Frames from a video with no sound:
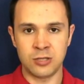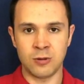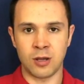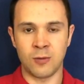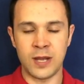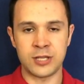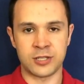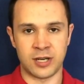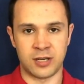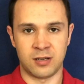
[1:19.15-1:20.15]
a
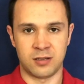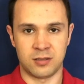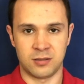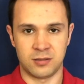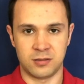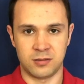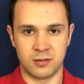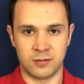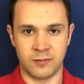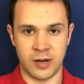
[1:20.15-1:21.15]
question,
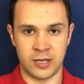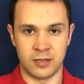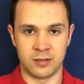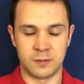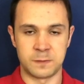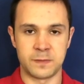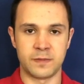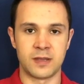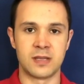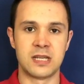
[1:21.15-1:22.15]
right?
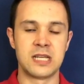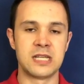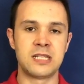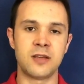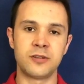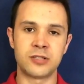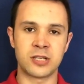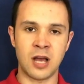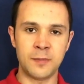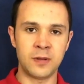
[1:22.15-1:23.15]
Now there's a
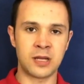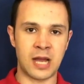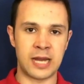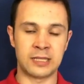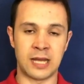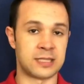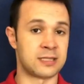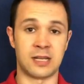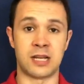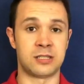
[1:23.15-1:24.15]
couple of guidelines
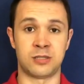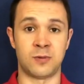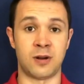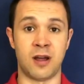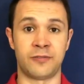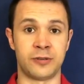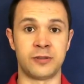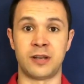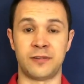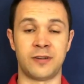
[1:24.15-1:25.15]
that I just want to offer you
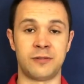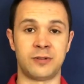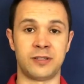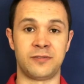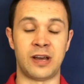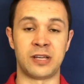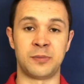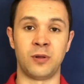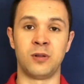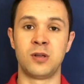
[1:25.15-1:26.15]
that I find really
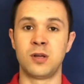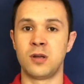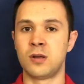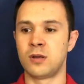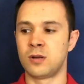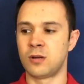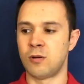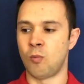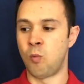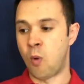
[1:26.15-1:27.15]
valuable.
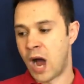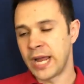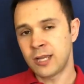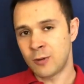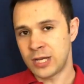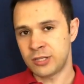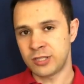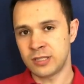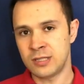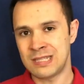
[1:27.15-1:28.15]
Why
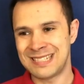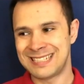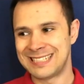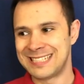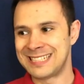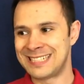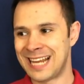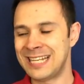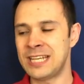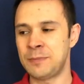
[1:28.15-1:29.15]
questions
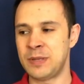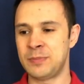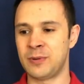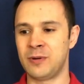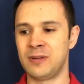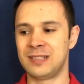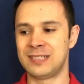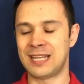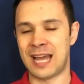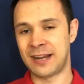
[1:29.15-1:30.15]
tend to get people
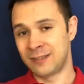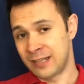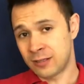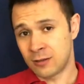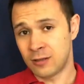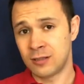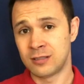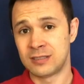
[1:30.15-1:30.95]
analytical